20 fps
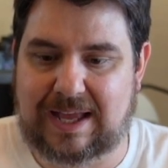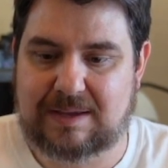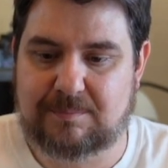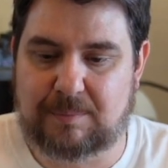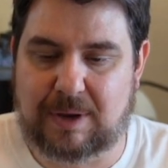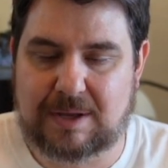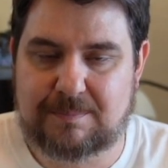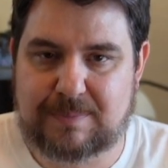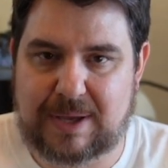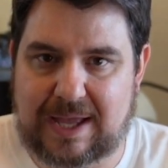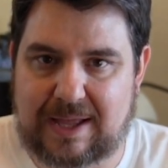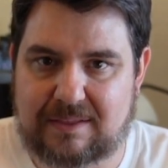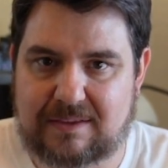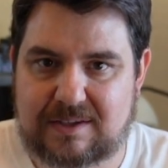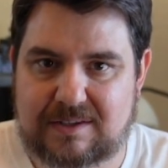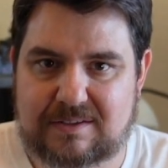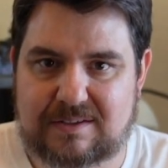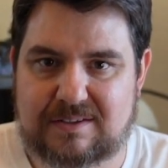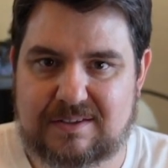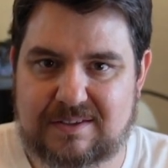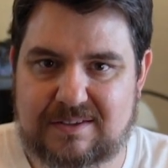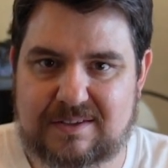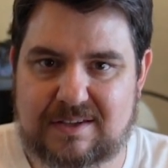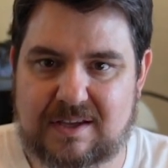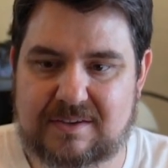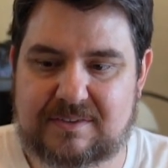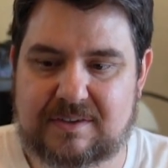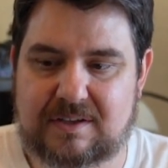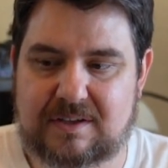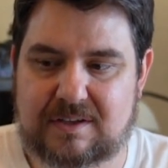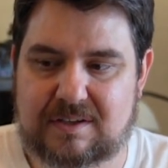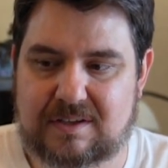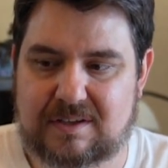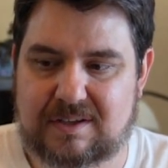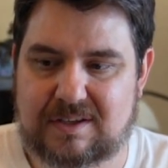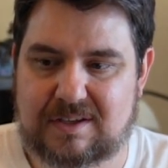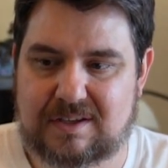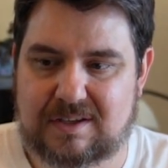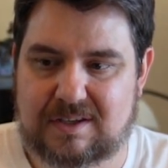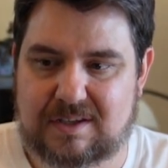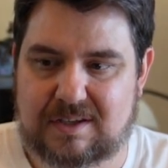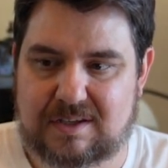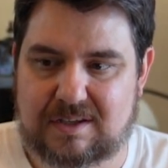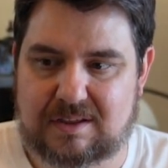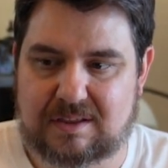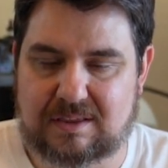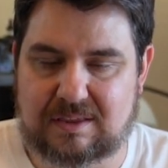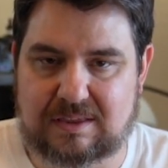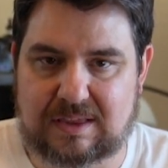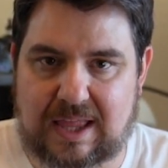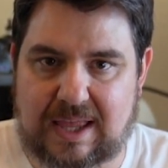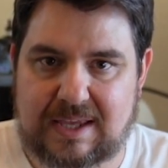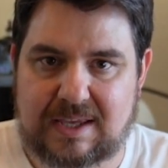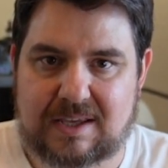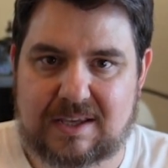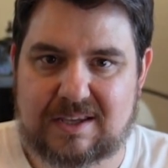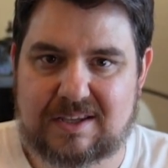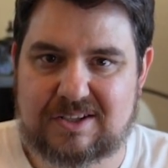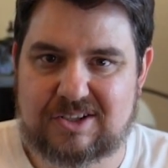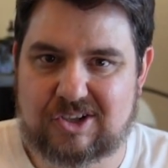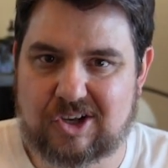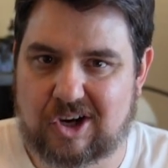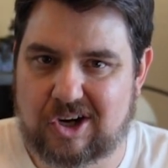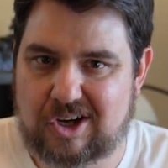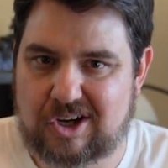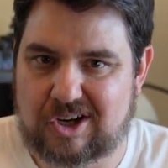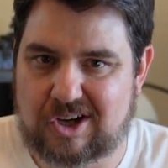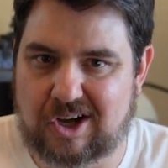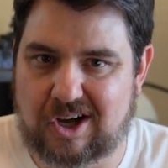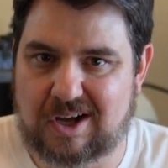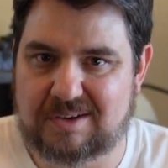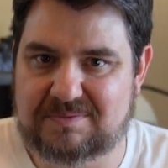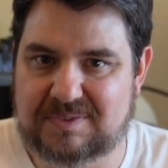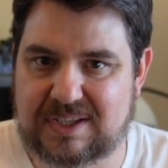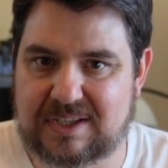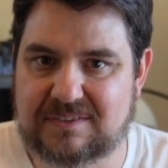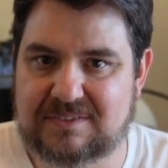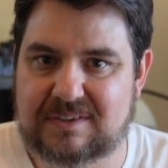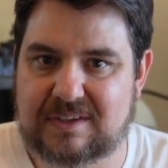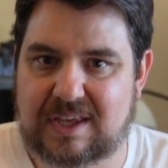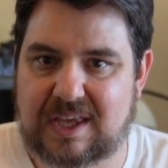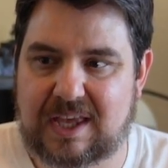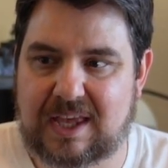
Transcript: My palate doesn't like dark coffees,